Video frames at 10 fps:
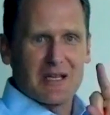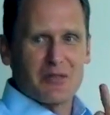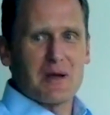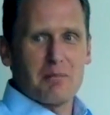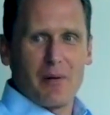get
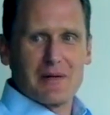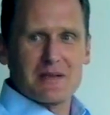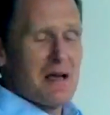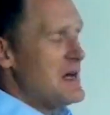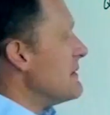3
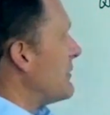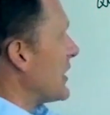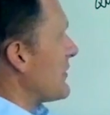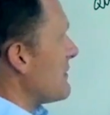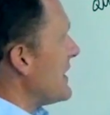points. But
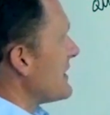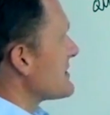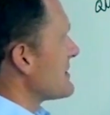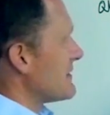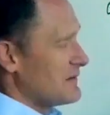if you
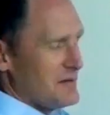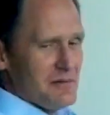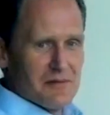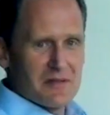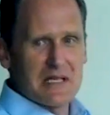miss,
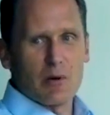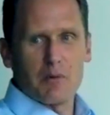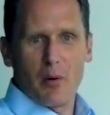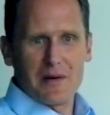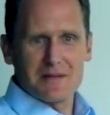0
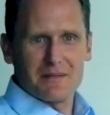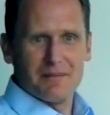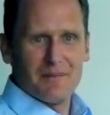points.